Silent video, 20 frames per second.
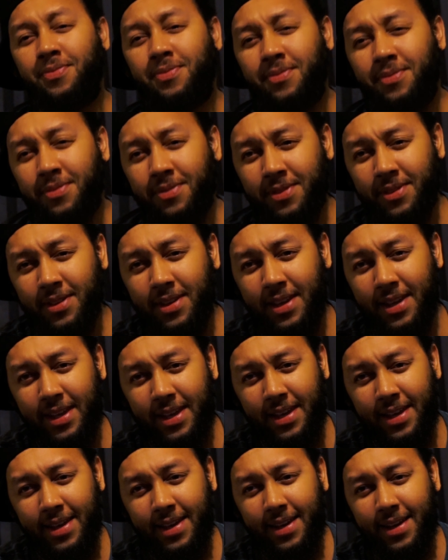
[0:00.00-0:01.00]

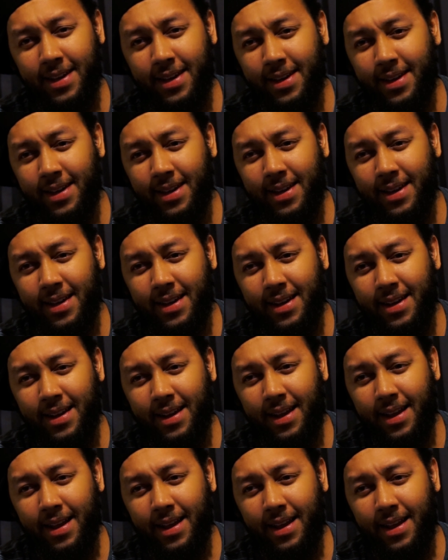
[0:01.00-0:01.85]
[no speech]